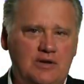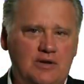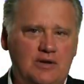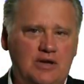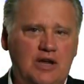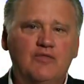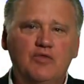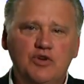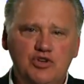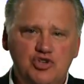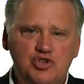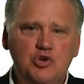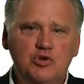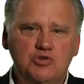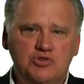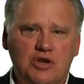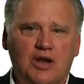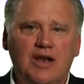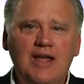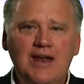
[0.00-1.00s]
if we choose
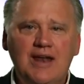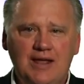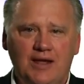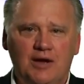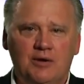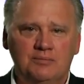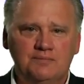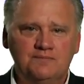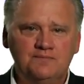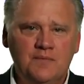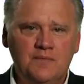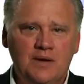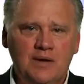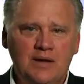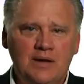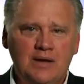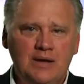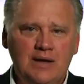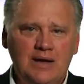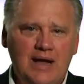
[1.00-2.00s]
to let Him.
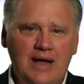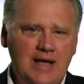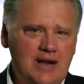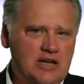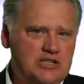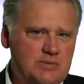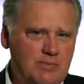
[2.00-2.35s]
And it's